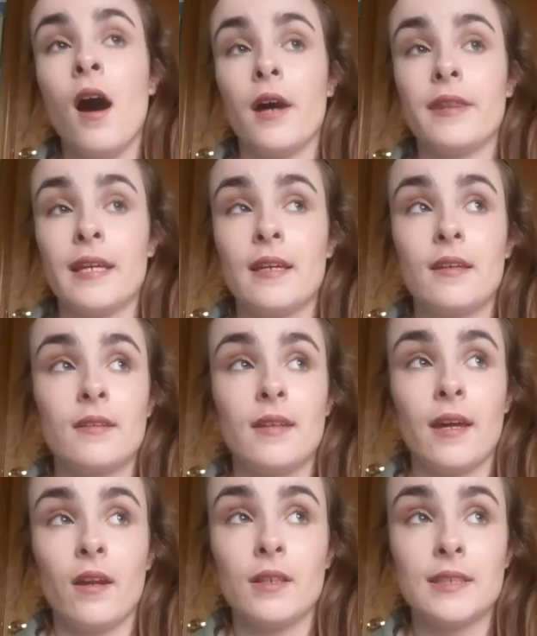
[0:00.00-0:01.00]
I think
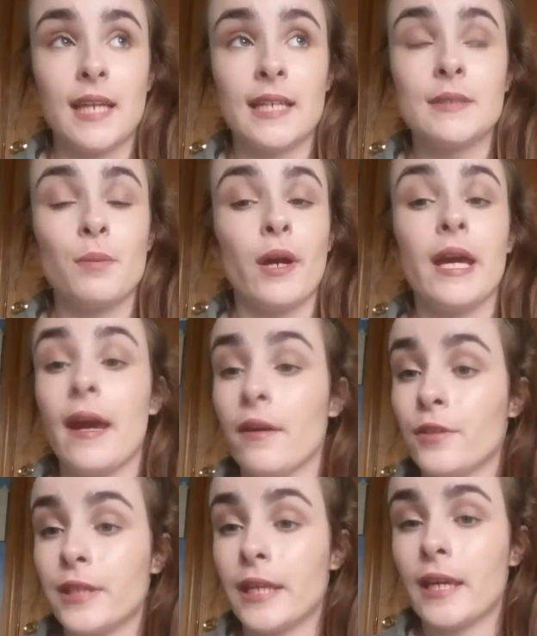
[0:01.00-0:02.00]
that stands by
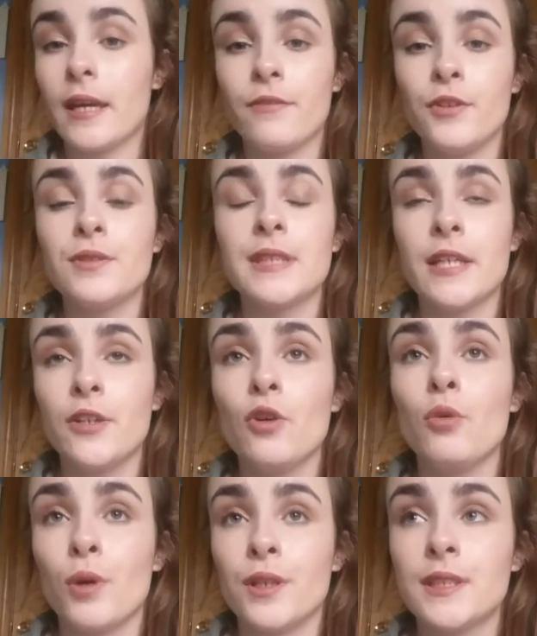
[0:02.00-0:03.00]
everything. If you've said
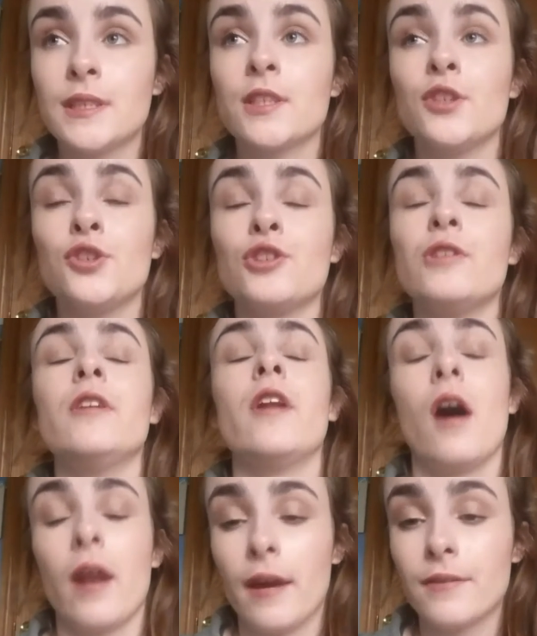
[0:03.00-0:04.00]
no once, you should
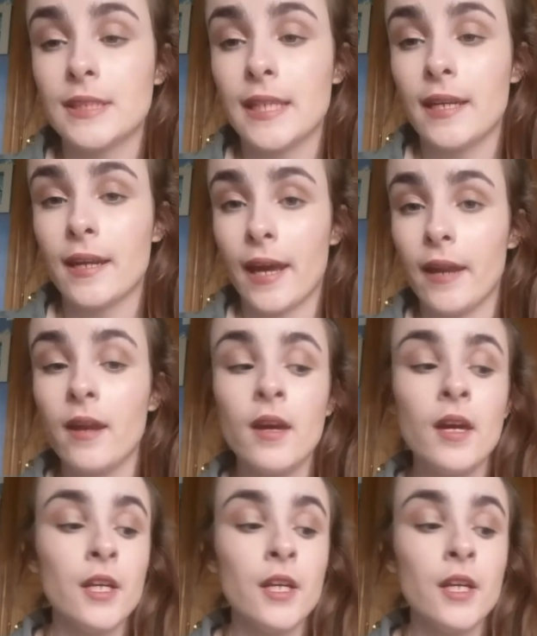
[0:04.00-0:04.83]
not have to say it again.